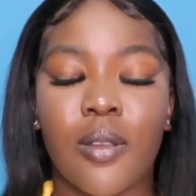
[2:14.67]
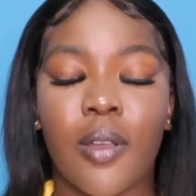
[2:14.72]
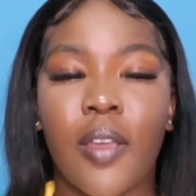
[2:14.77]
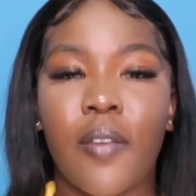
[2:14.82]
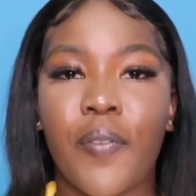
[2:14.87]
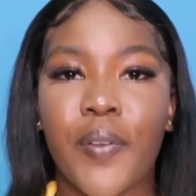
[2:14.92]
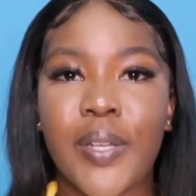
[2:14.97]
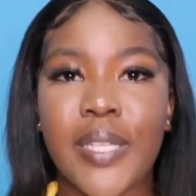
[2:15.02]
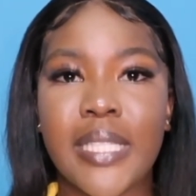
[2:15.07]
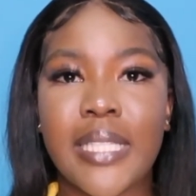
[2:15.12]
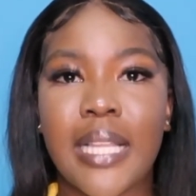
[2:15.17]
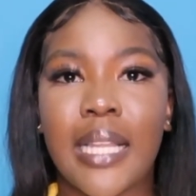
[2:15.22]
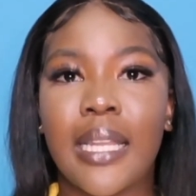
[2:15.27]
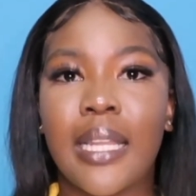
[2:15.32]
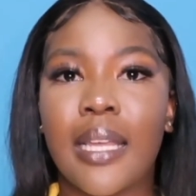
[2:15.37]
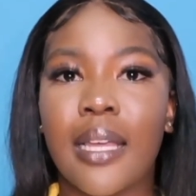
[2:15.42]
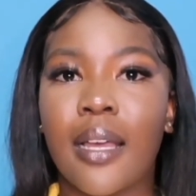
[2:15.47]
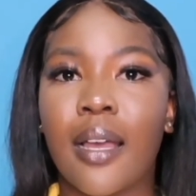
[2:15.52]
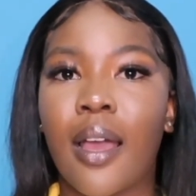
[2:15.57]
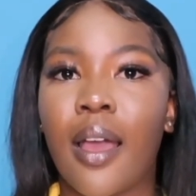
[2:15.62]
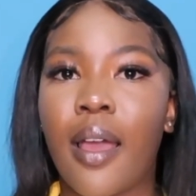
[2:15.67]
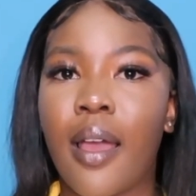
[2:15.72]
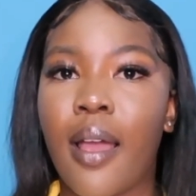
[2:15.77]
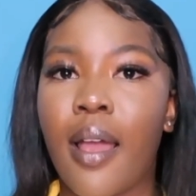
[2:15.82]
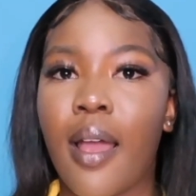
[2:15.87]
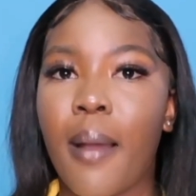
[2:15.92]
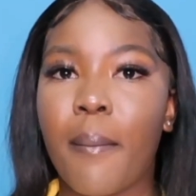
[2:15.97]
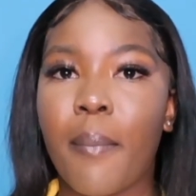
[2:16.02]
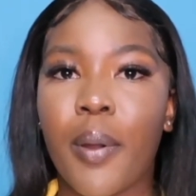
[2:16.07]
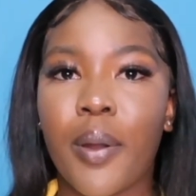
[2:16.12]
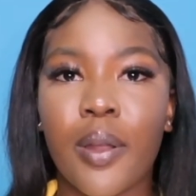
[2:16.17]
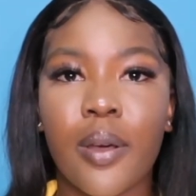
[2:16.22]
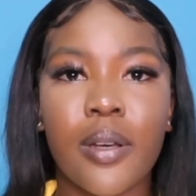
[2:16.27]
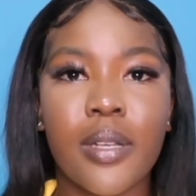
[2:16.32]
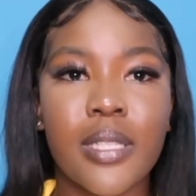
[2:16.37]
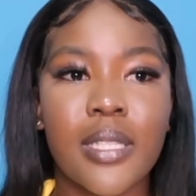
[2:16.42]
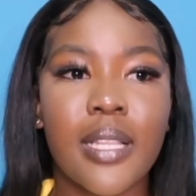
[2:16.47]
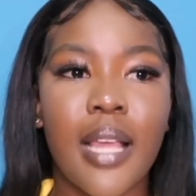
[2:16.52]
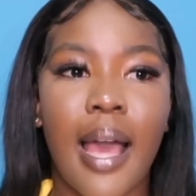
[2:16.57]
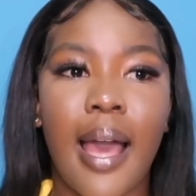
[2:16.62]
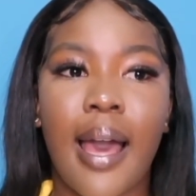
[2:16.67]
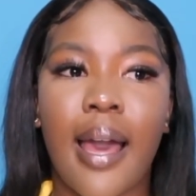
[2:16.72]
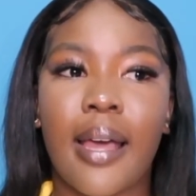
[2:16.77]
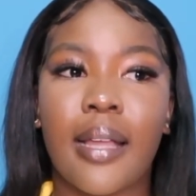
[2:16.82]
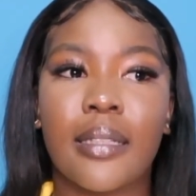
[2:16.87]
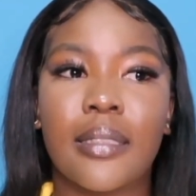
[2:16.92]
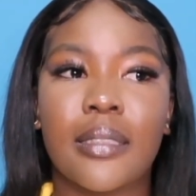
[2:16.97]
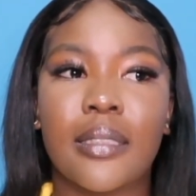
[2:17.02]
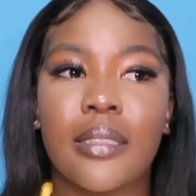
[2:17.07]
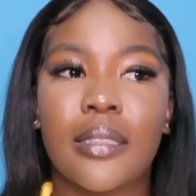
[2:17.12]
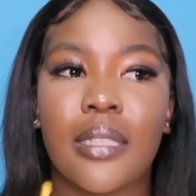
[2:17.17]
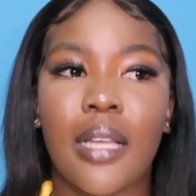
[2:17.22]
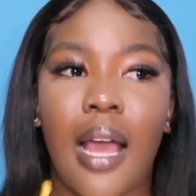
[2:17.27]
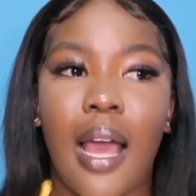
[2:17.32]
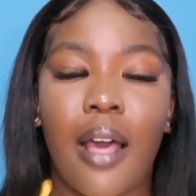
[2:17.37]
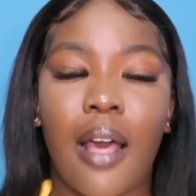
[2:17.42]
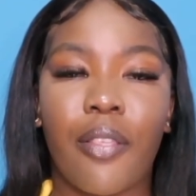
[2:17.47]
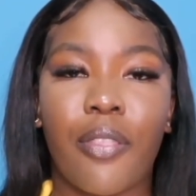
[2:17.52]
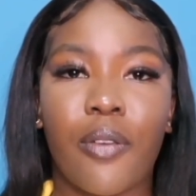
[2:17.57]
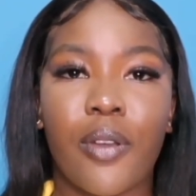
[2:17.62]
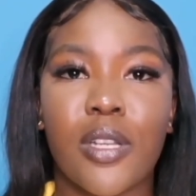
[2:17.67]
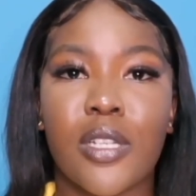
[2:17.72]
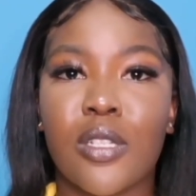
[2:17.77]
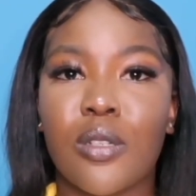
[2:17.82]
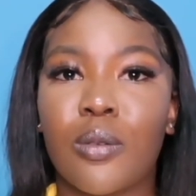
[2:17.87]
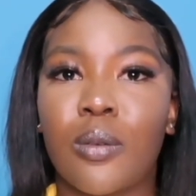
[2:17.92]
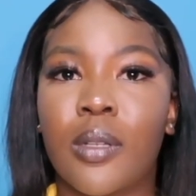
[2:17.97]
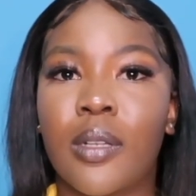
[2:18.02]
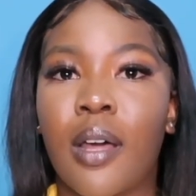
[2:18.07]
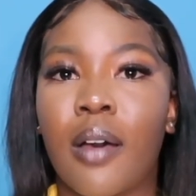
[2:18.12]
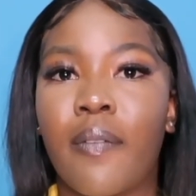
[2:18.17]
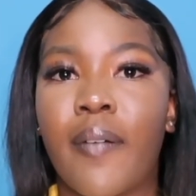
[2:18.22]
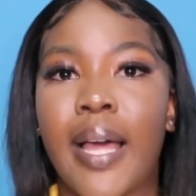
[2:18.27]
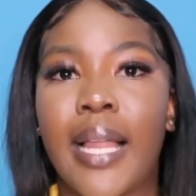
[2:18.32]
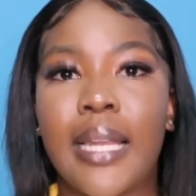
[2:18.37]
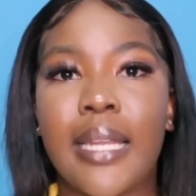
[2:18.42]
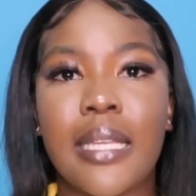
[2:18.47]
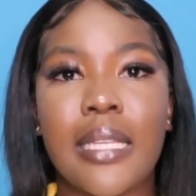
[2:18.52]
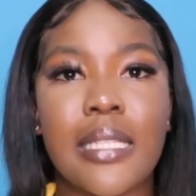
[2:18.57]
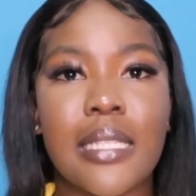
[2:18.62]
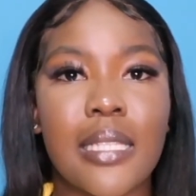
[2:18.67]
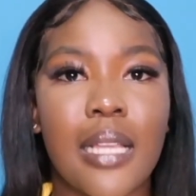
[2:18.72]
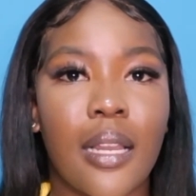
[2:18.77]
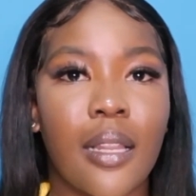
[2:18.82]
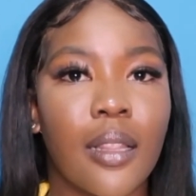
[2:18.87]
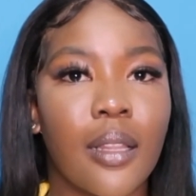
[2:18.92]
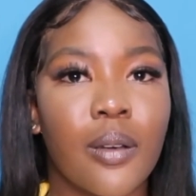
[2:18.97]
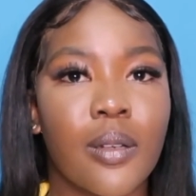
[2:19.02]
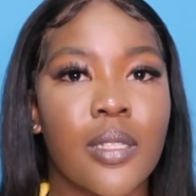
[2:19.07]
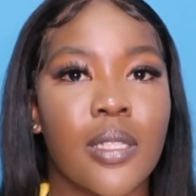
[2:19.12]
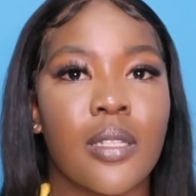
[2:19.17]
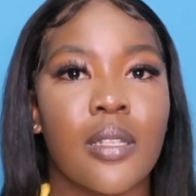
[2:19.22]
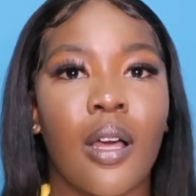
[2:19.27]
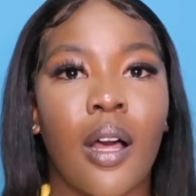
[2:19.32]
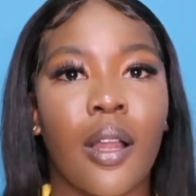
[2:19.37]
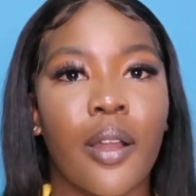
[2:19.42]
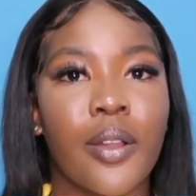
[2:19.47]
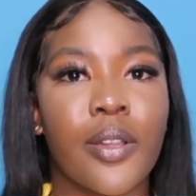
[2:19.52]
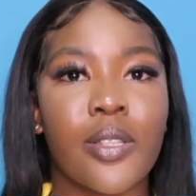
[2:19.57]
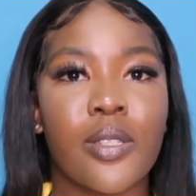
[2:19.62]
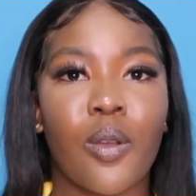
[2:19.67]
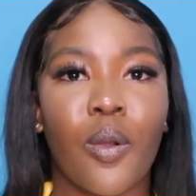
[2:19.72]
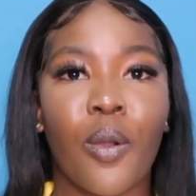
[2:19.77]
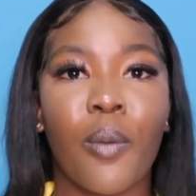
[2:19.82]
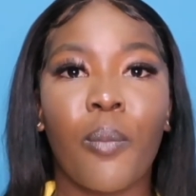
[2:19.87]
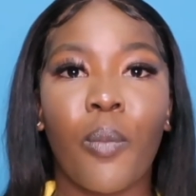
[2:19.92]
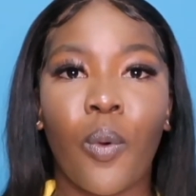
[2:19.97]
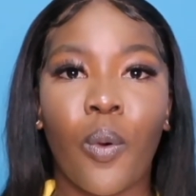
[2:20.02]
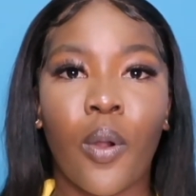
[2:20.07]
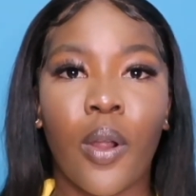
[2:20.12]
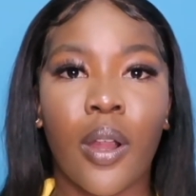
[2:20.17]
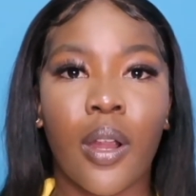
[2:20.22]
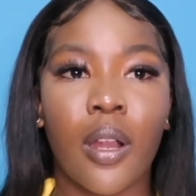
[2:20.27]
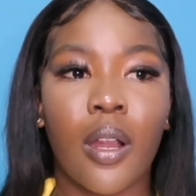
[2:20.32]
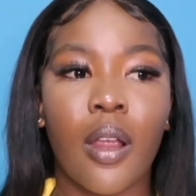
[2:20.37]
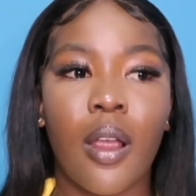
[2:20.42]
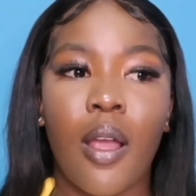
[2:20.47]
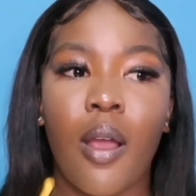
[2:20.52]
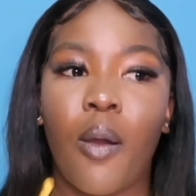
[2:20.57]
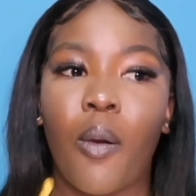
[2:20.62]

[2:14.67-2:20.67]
So if you're selling products at a threshold of at least $10,000 or more,